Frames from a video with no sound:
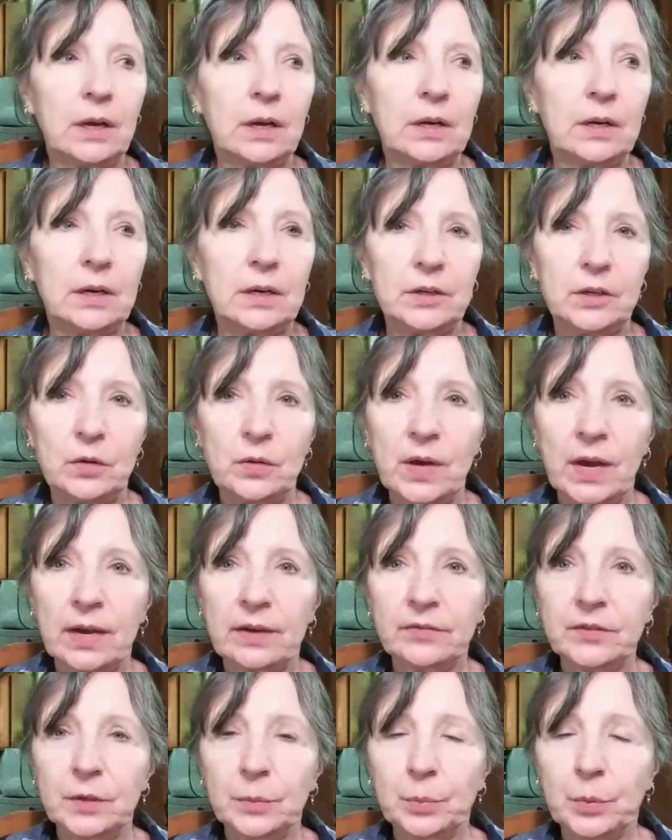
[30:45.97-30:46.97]
Uh, you
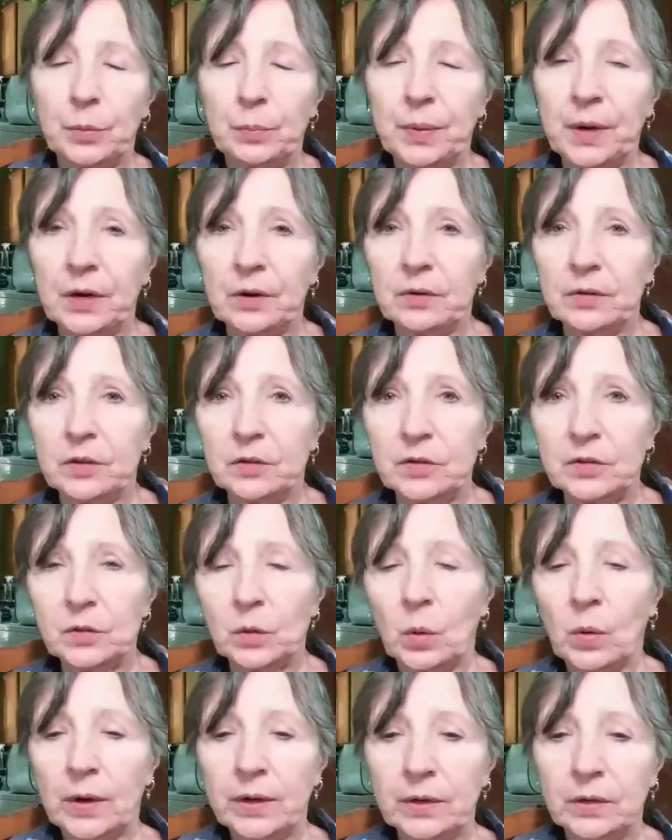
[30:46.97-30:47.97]
have to prepare the
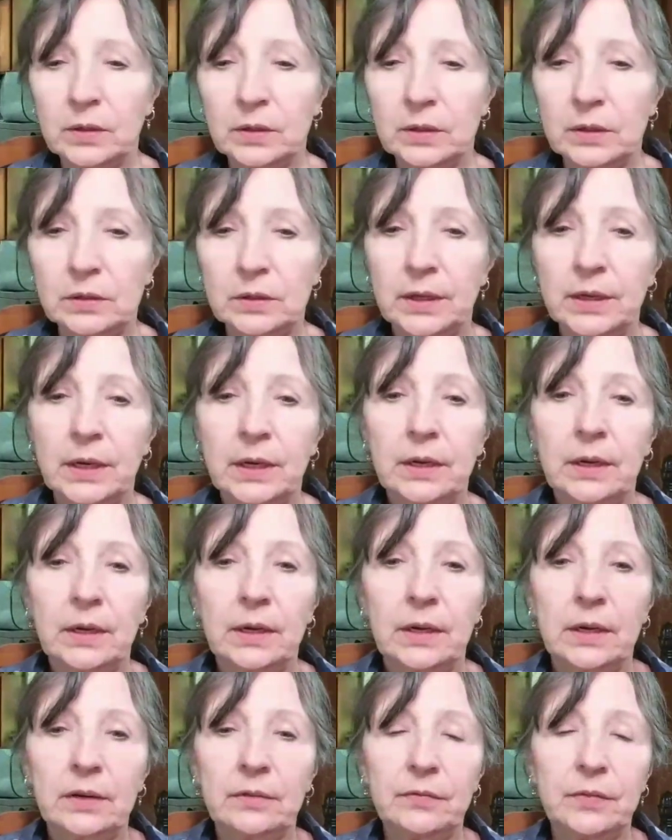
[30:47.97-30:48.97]
soil.
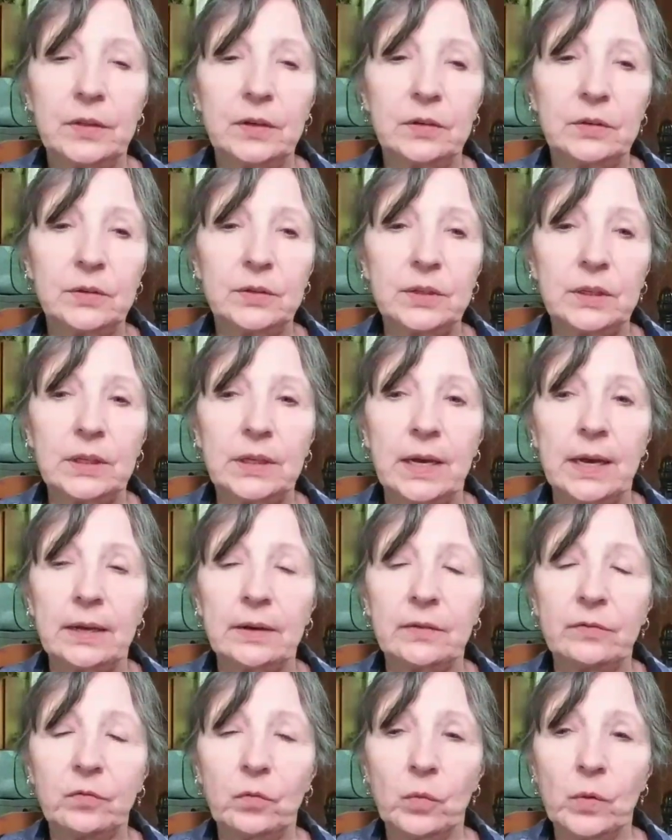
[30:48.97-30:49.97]
If there's a
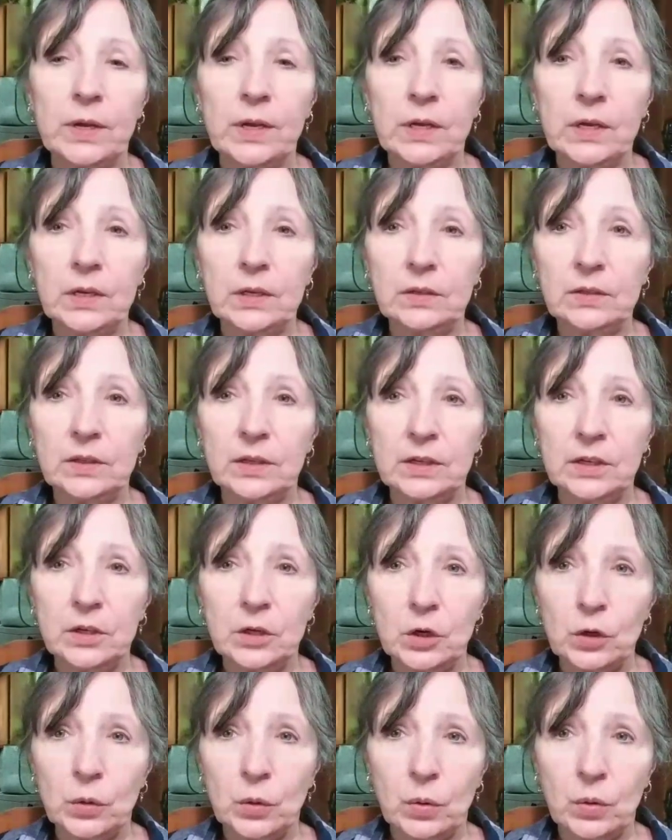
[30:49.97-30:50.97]
lot of weeds
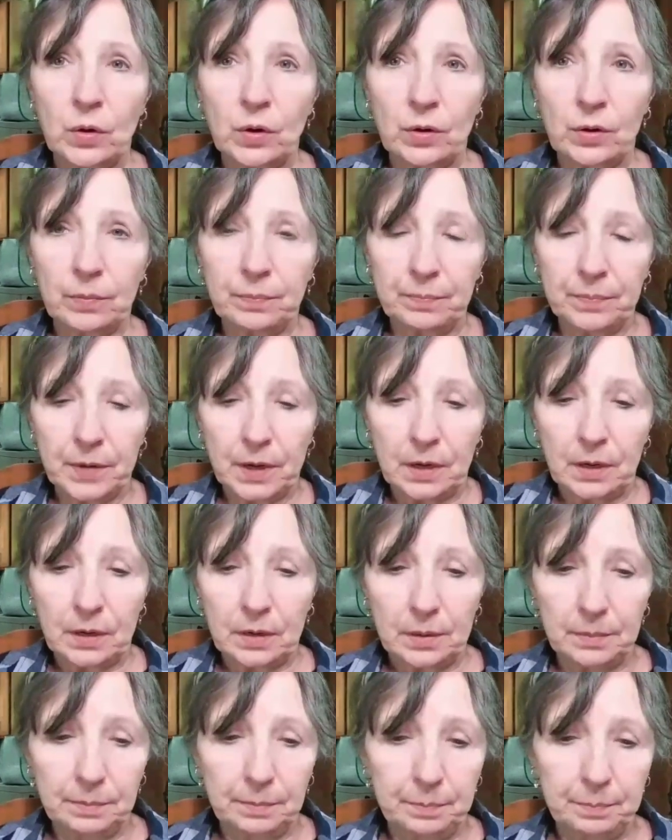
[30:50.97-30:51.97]
in your uh,
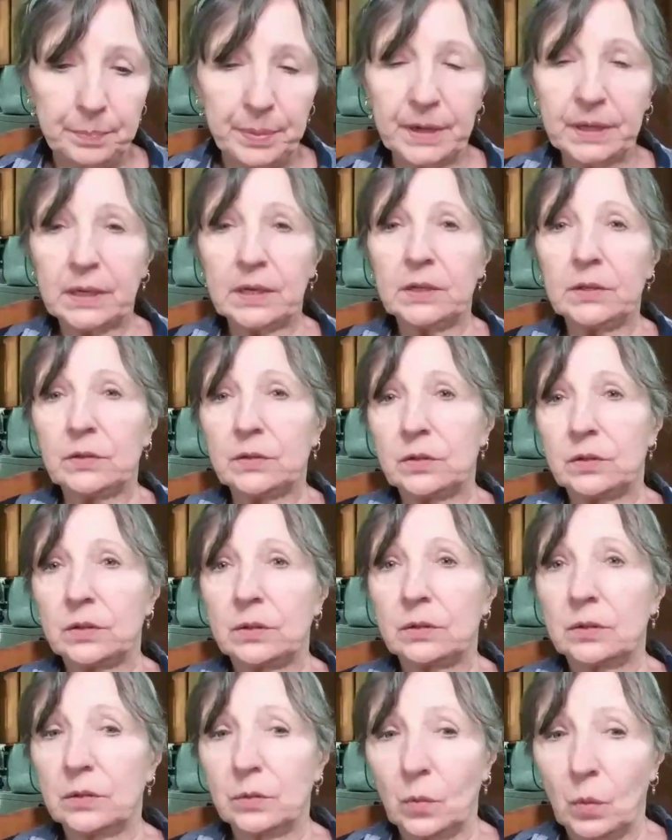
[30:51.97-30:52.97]

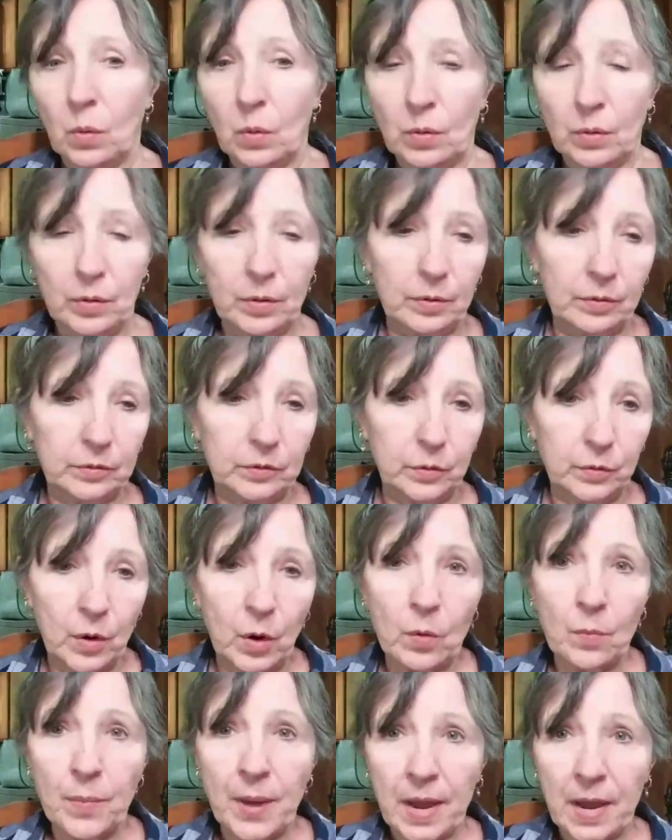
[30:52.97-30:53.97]
buckets or
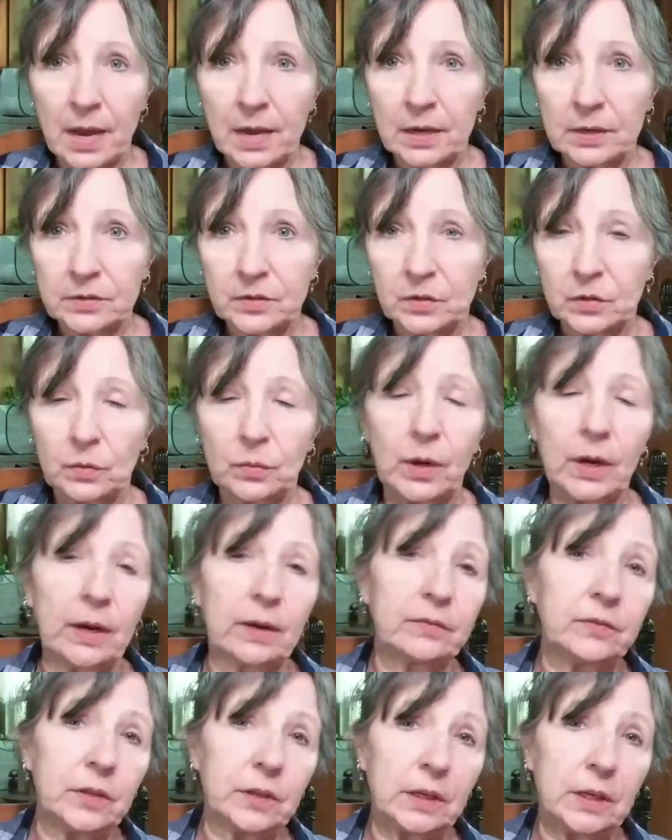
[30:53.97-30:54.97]
grow bags, you
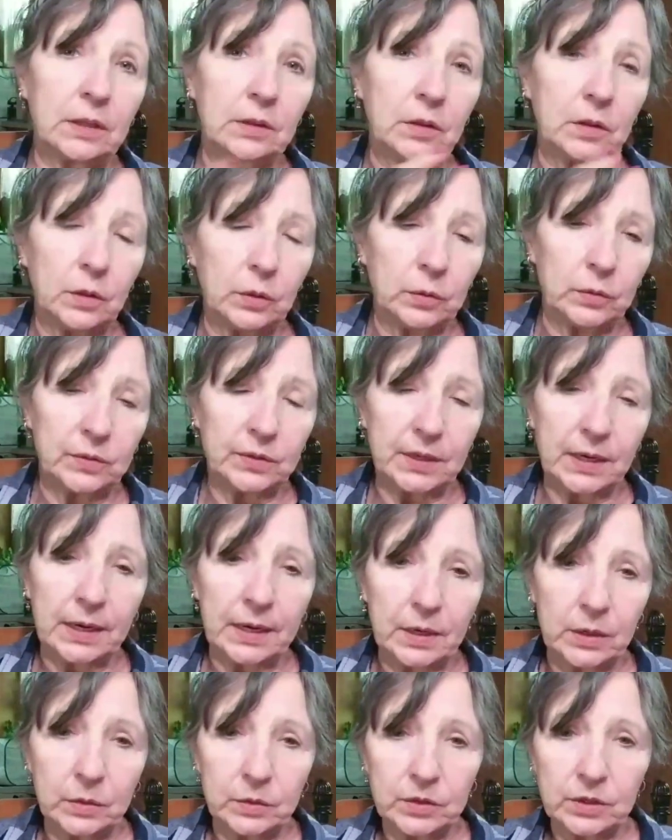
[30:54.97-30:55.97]
have to get those
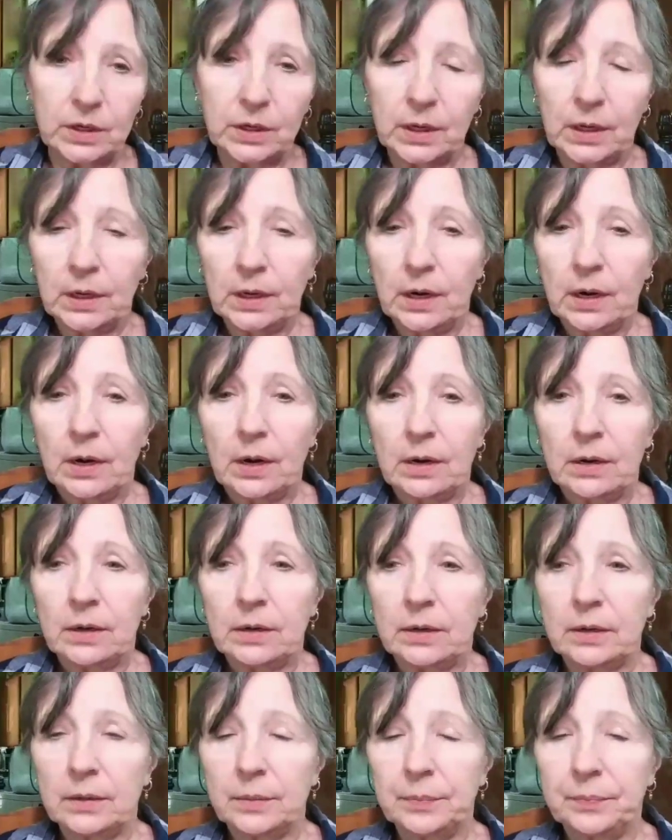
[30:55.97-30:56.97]
out.
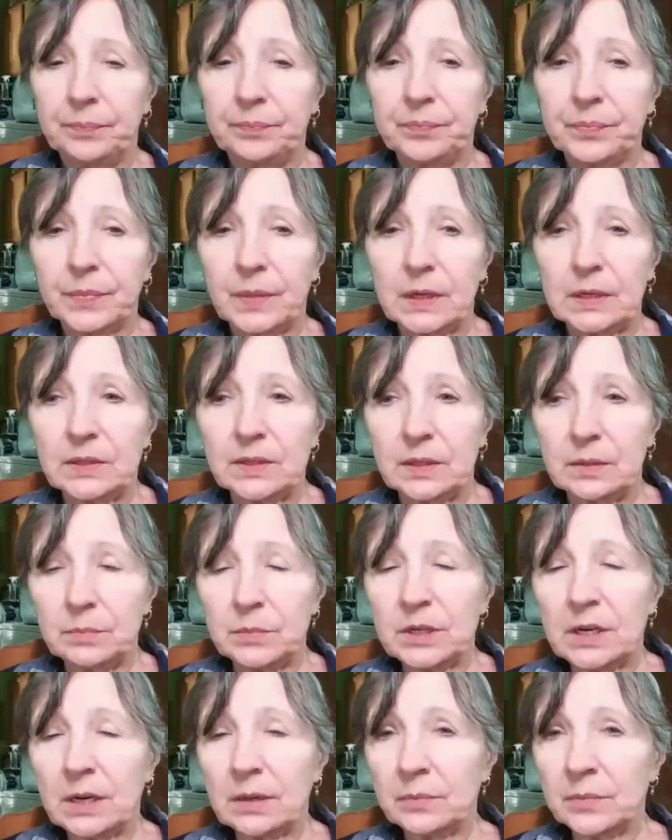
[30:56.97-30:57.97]
Um,
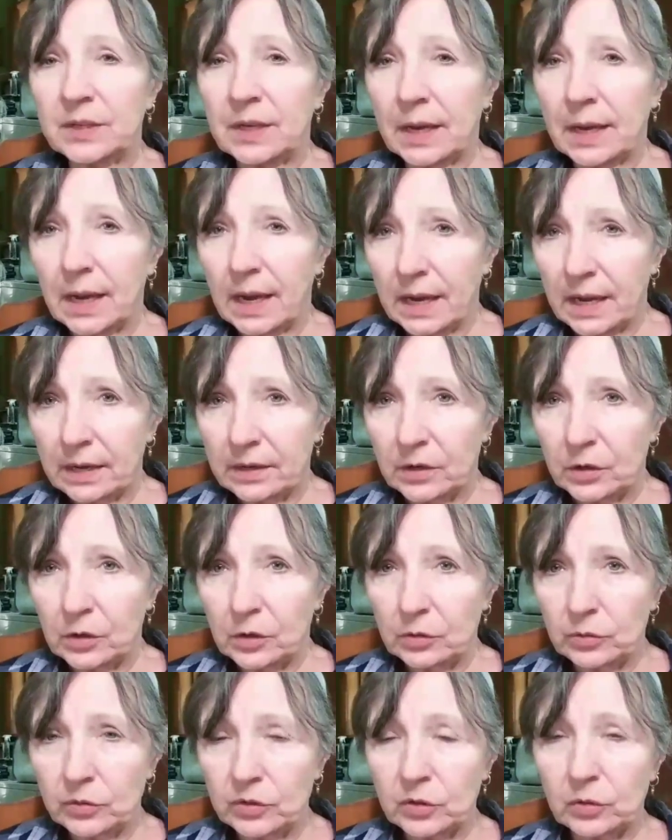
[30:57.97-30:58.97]
sometimes I add
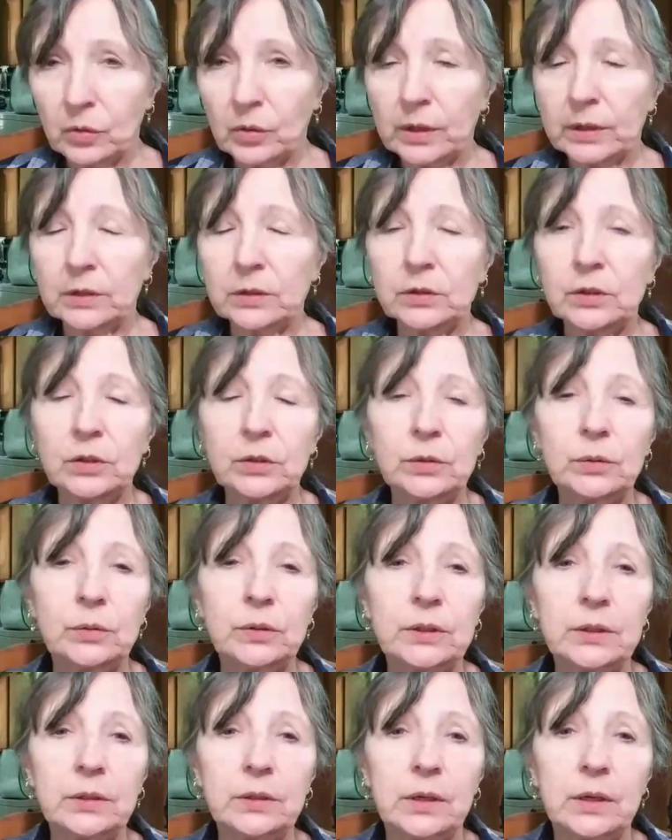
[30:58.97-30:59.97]
new soil
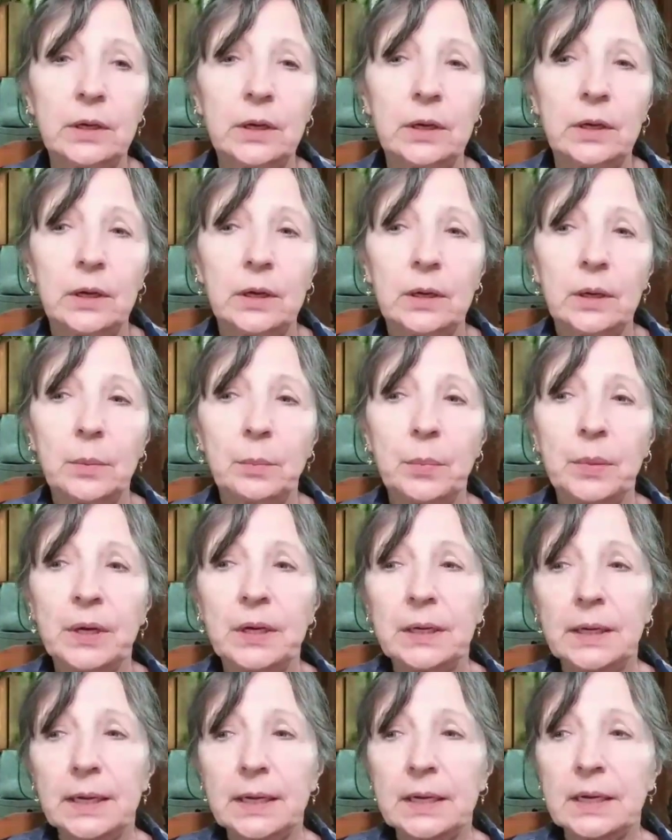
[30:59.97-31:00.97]
to it
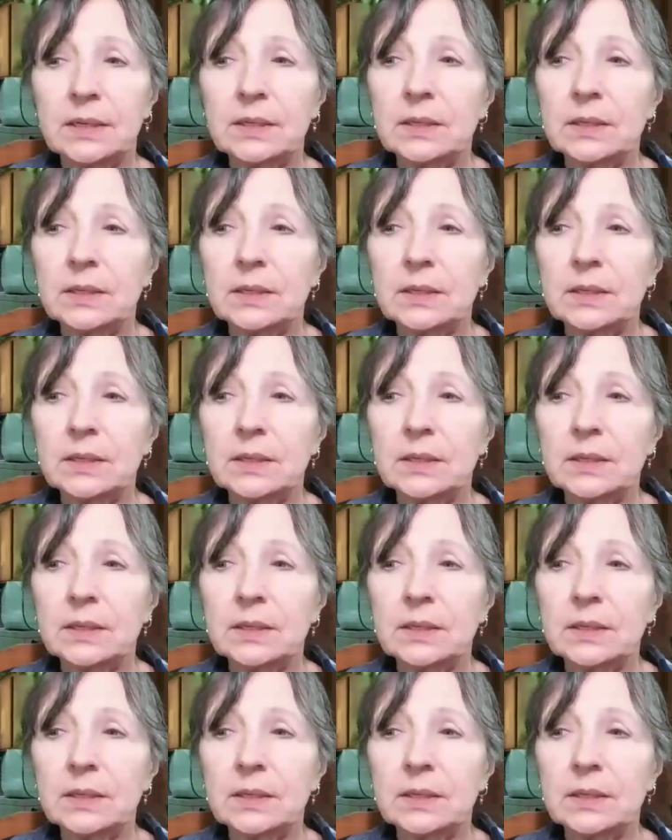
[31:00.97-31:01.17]
but like I